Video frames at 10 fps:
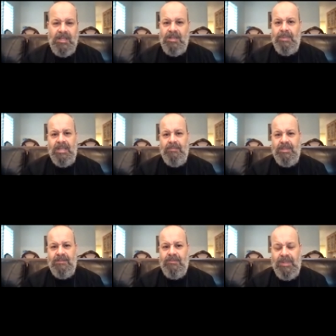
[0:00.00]
many
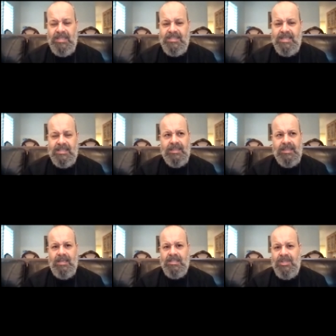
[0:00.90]
different places. I
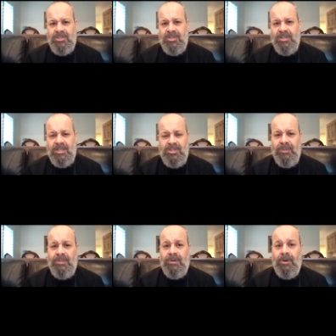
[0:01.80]
think it's mentioned that she
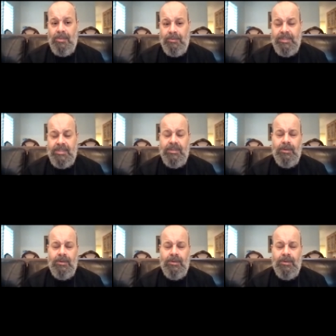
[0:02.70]
went to Carthage,